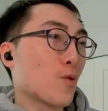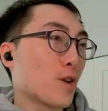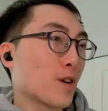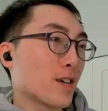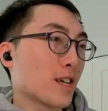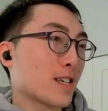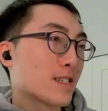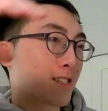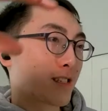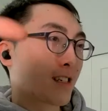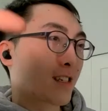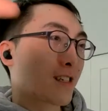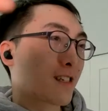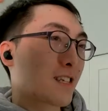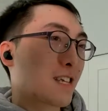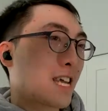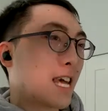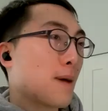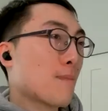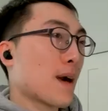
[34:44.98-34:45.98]
you want to
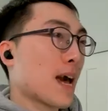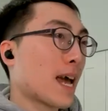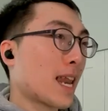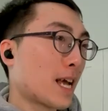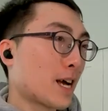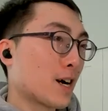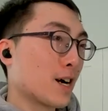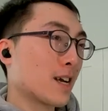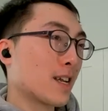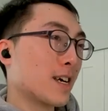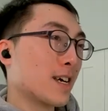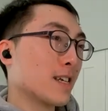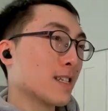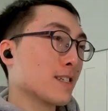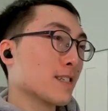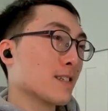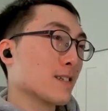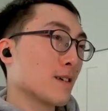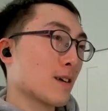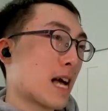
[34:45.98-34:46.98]
keep adding on it?
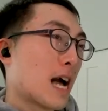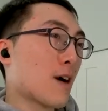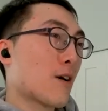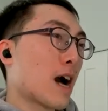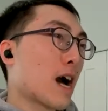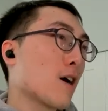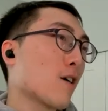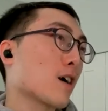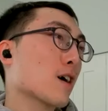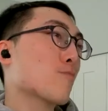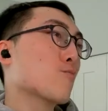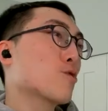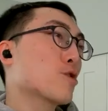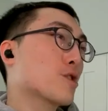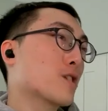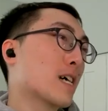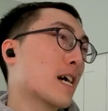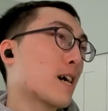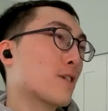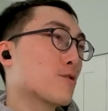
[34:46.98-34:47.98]
How how how
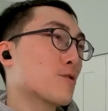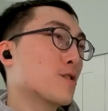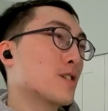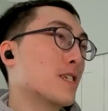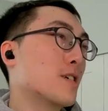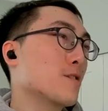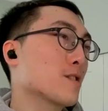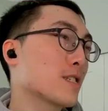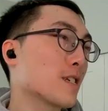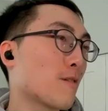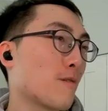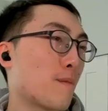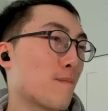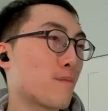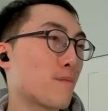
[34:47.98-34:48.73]
would how do you see yourself